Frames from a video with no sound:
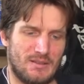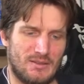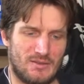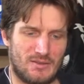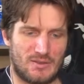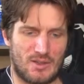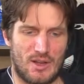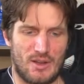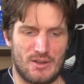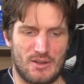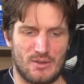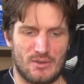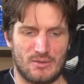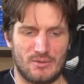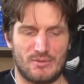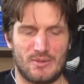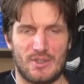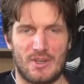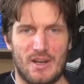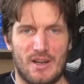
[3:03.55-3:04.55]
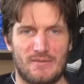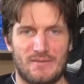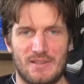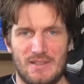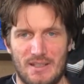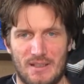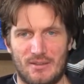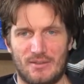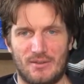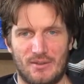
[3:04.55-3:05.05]
So you don't have to
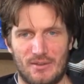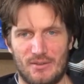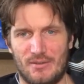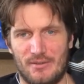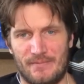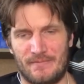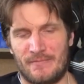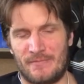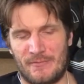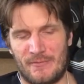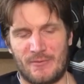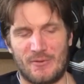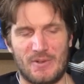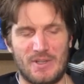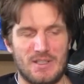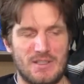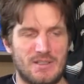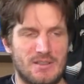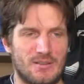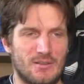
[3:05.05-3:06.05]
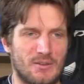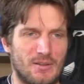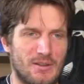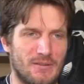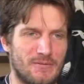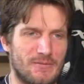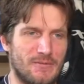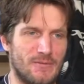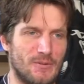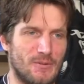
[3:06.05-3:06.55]
dig through footage
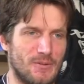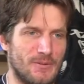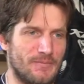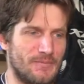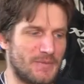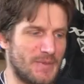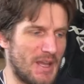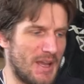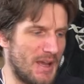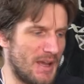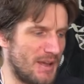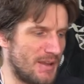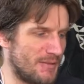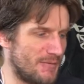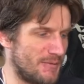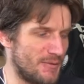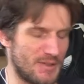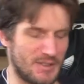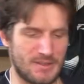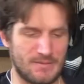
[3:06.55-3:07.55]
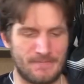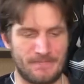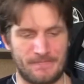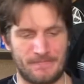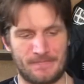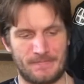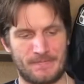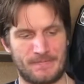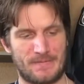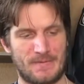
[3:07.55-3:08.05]
looking for the footage.
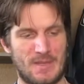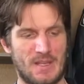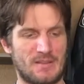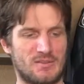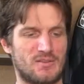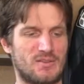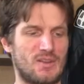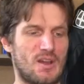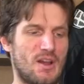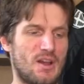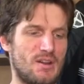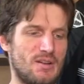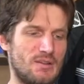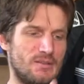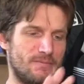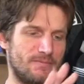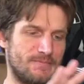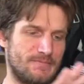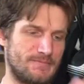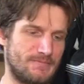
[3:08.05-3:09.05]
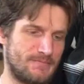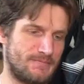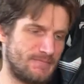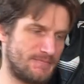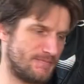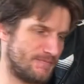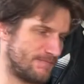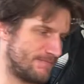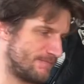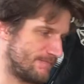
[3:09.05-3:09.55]
So
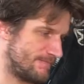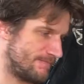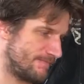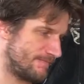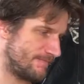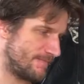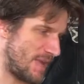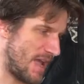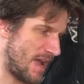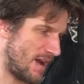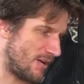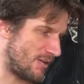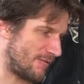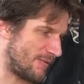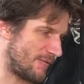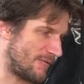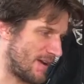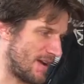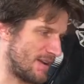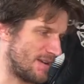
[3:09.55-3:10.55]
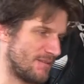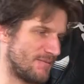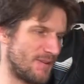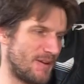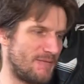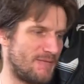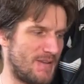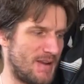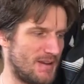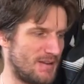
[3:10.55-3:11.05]
how have I found it?
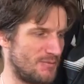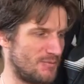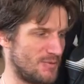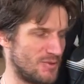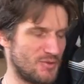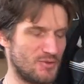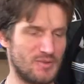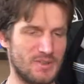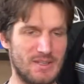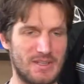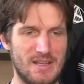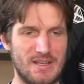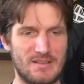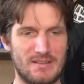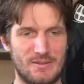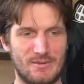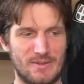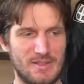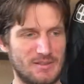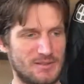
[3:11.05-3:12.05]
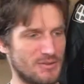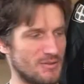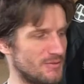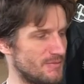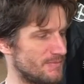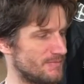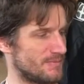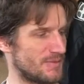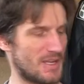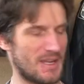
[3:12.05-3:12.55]
I found it was really easy to
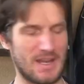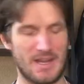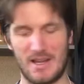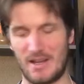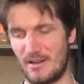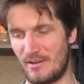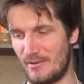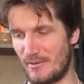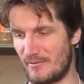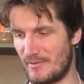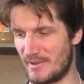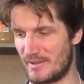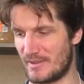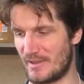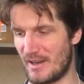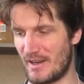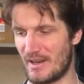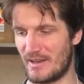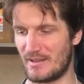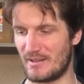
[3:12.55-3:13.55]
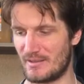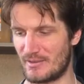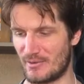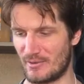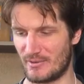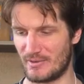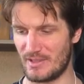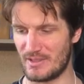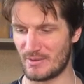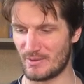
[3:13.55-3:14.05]
install. Obviously I don't
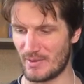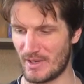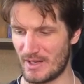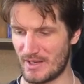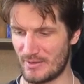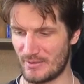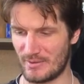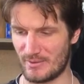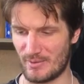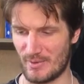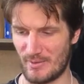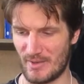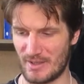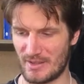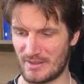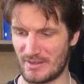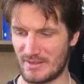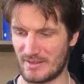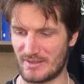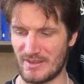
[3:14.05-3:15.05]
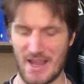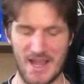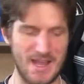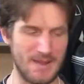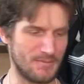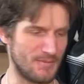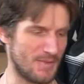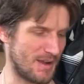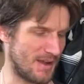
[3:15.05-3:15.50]
install this one, it was pretty much the same.